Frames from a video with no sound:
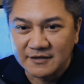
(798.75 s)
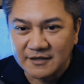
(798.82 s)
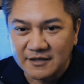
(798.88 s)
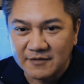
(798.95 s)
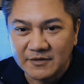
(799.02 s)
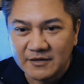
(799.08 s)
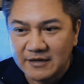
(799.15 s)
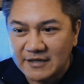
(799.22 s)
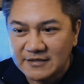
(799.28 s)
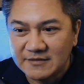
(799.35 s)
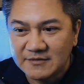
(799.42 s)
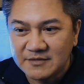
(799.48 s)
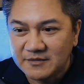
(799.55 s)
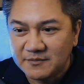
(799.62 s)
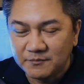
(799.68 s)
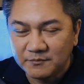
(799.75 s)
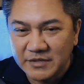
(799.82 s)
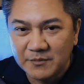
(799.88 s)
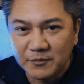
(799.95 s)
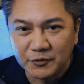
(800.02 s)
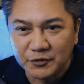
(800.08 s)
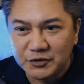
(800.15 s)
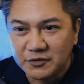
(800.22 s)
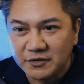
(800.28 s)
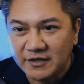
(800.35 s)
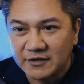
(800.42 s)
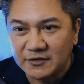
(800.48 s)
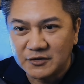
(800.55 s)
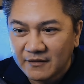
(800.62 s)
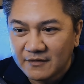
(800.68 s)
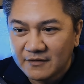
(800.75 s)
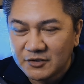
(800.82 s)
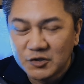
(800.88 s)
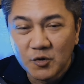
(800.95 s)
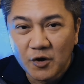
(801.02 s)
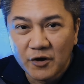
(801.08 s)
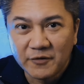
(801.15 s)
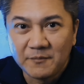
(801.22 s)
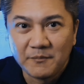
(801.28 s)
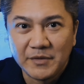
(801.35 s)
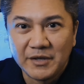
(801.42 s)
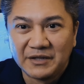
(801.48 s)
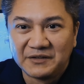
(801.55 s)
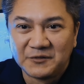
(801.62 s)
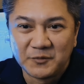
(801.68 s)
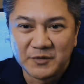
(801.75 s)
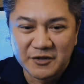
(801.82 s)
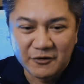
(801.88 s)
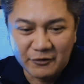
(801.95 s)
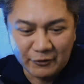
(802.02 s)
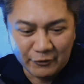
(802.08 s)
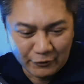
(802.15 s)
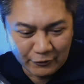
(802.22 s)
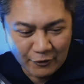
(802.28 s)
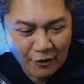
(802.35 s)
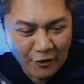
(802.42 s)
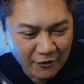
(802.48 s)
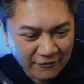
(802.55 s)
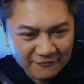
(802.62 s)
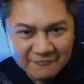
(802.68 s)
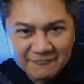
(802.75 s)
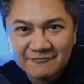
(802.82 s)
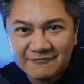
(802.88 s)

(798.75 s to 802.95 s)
Even I've seen people shooting a 200 mil with their long